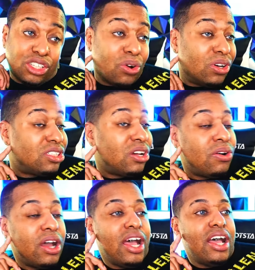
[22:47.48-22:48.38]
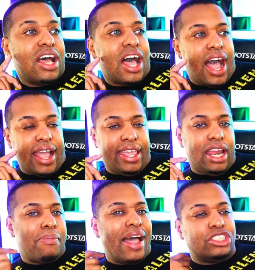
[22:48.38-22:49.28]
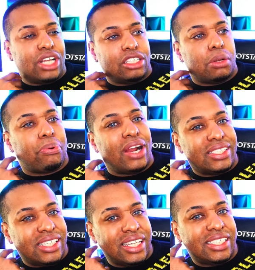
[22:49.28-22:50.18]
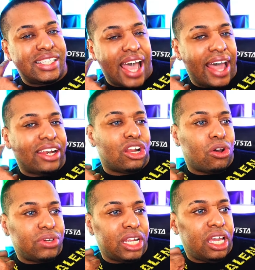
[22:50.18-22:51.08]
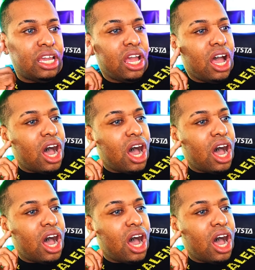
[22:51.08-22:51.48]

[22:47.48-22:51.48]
also, I can't imagine how depressing, sad, lonely,